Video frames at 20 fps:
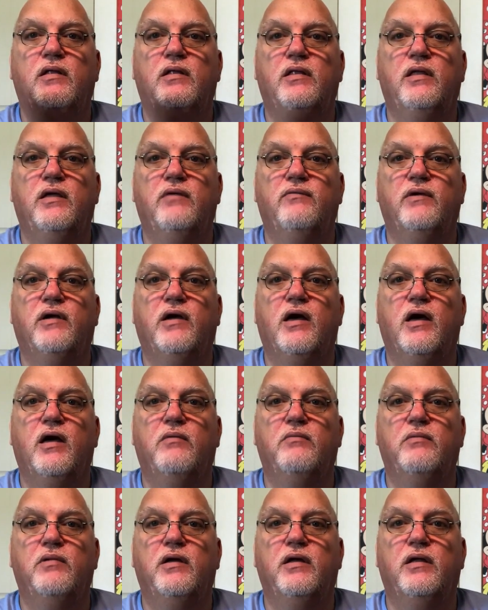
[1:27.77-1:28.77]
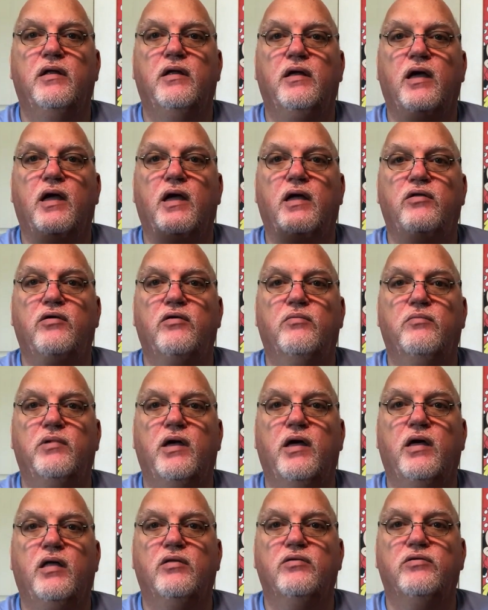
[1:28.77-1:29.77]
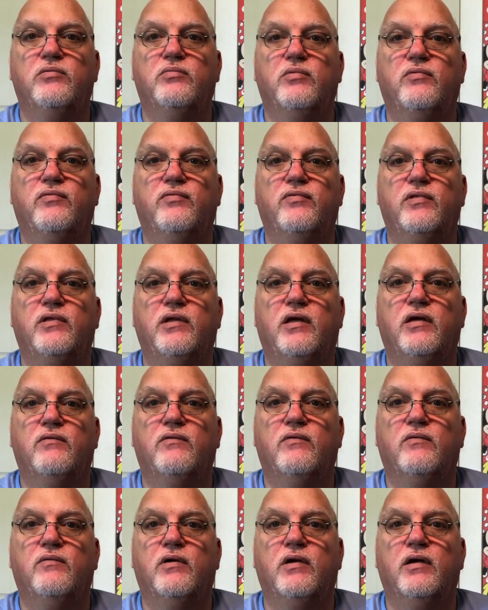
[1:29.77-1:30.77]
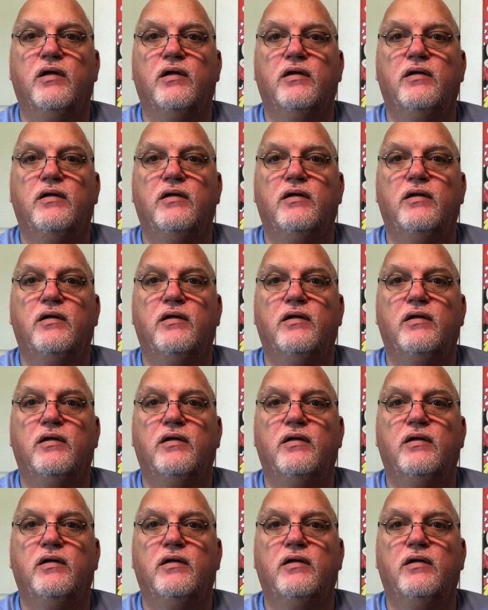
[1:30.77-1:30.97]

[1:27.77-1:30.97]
leave a comment, and you'll be eligible for the giveaway.